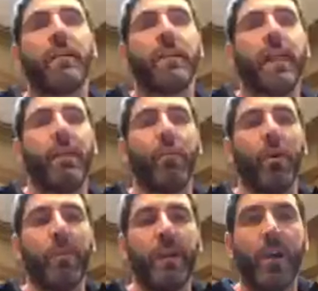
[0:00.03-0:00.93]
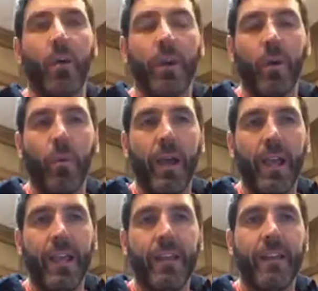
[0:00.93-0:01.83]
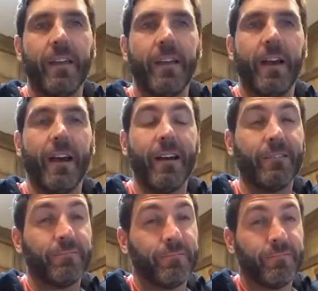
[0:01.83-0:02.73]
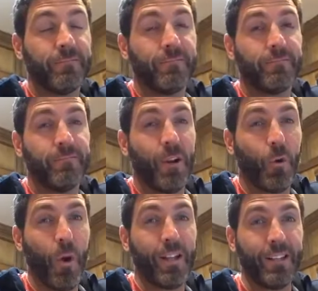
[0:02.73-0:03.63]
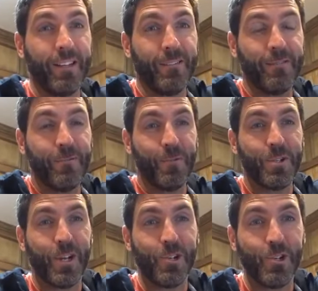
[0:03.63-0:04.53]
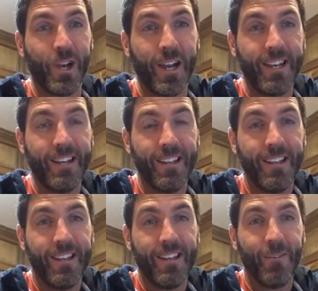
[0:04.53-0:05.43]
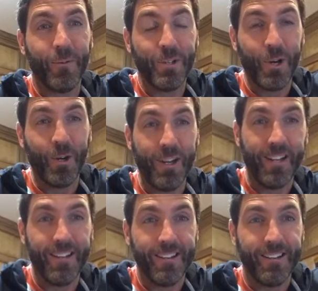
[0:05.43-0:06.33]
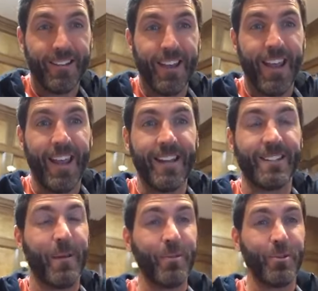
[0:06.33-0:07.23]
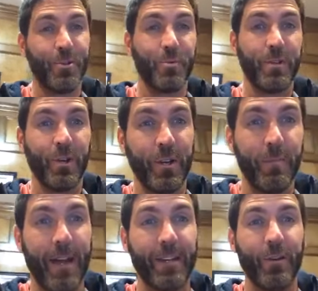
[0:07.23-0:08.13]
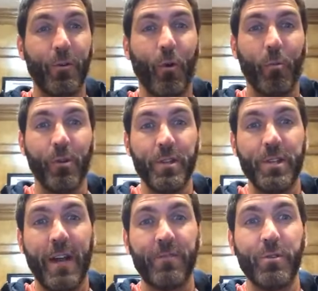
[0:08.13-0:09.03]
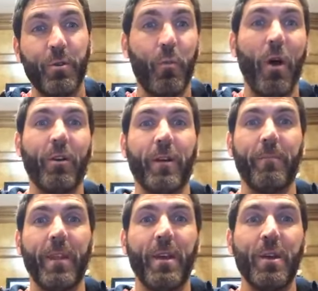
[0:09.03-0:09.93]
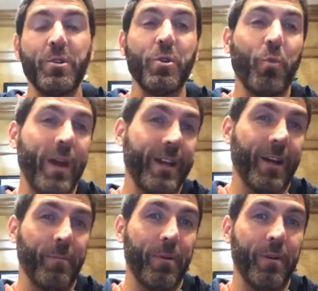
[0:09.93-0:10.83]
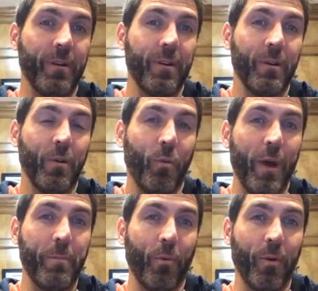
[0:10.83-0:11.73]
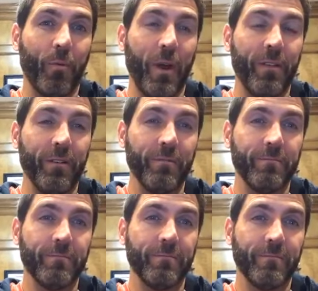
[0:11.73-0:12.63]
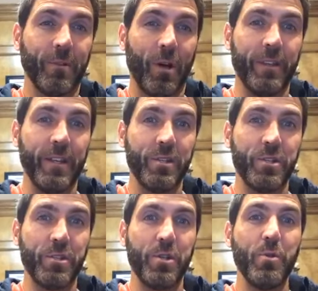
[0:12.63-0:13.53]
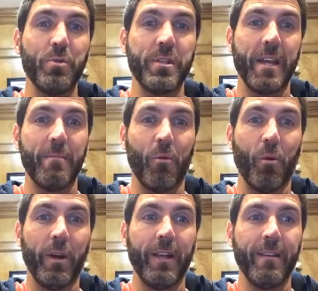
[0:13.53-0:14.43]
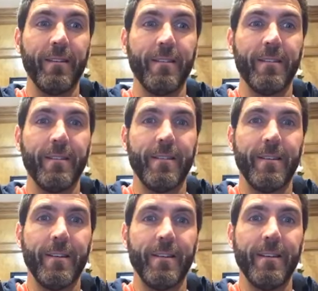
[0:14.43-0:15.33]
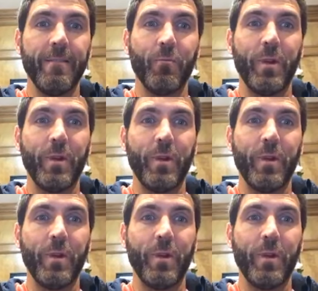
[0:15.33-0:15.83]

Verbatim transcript: they will be going away very quickly, with sunshine returning and temperatures returning back near normal this afternoon. Welcome to Wake Up WhiteBoard Weather on this Tuesday morning. We are